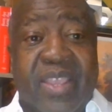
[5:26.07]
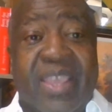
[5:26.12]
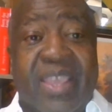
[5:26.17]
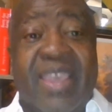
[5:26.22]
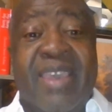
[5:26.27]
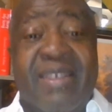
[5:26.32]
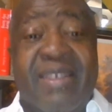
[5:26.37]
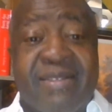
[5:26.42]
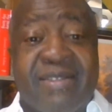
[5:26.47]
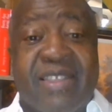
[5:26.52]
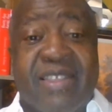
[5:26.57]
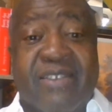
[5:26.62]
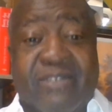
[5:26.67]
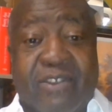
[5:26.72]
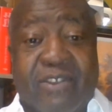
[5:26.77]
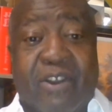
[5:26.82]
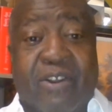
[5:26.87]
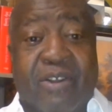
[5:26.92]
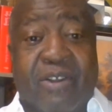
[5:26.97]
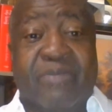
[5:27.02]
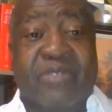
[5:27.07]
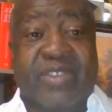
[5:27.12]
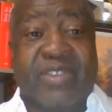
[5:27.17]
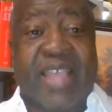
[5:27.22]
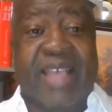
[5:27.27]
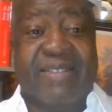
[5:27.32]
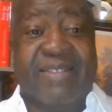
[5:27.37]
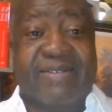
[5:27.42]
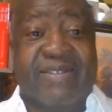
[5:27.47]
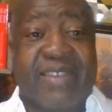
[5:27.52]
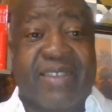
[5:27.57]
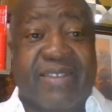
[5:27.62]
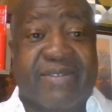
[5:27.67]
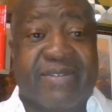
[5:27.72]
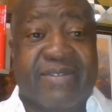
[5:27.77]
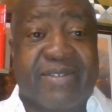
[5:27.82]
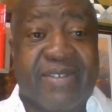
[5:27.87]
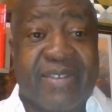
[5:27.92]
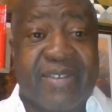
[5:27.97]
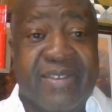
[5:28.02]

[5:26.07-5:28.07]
in the circumstances